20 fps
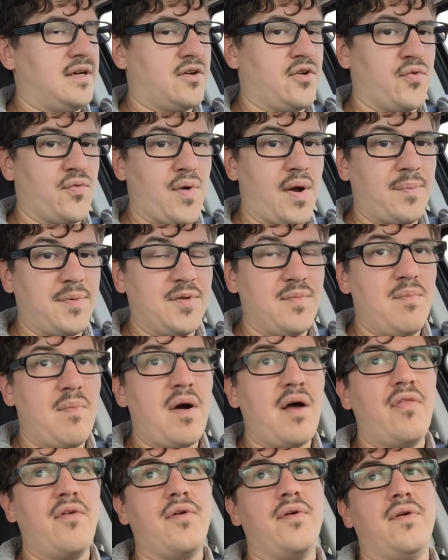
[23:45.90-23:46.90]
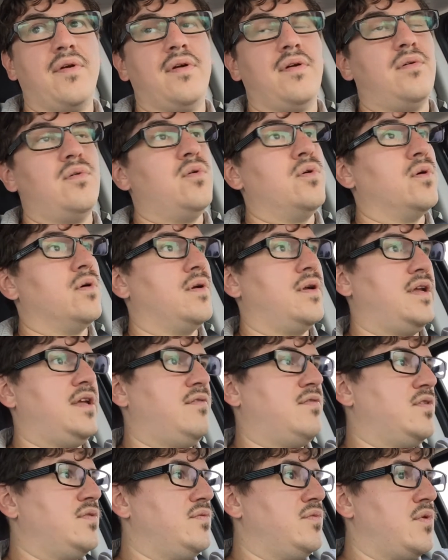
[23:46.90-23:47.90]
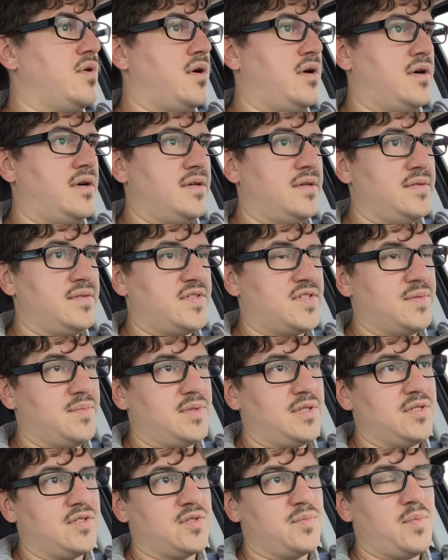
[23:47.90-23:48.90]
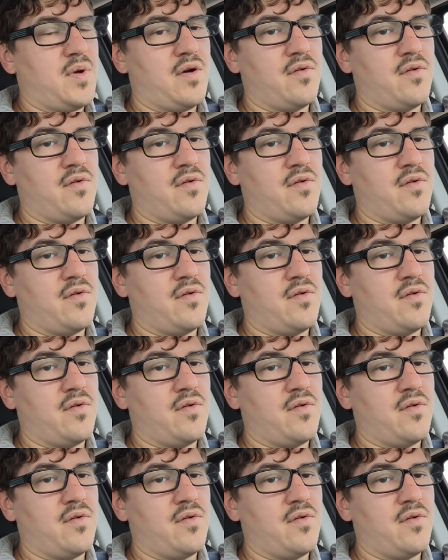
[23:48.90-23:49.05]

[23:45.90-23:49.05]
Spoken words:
corrupt mother, or even a symbolism